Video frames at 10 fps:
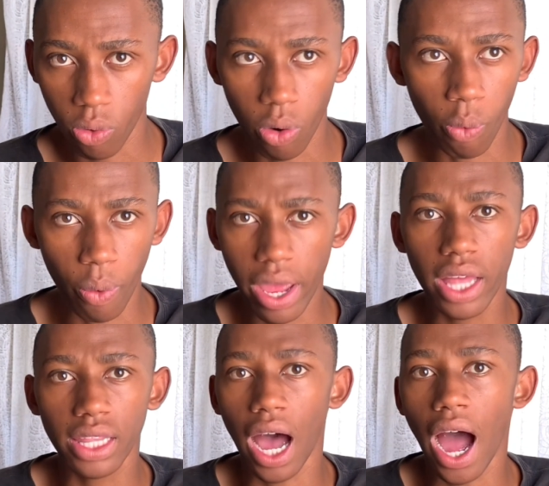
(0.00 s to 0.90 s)
where
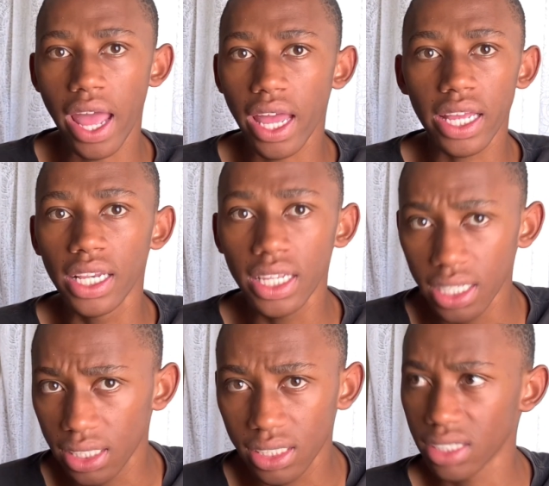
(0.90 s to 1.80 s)
the higher
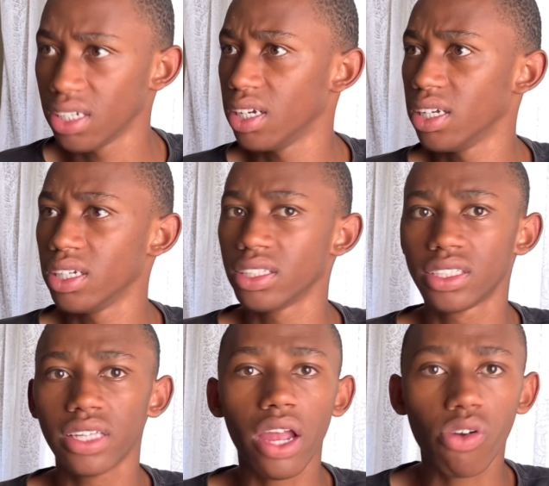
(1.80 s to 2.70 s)
elites
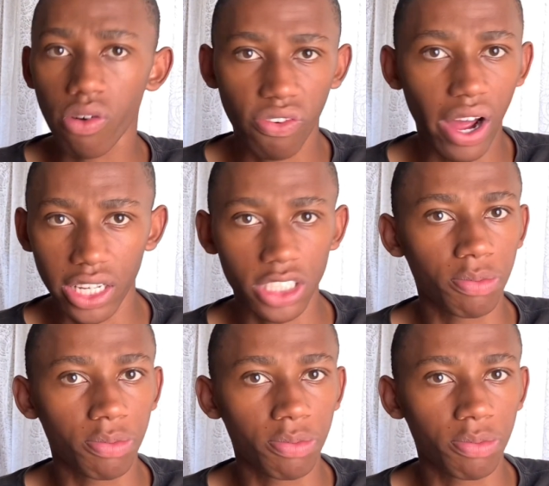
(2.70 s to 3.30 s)
sacrifice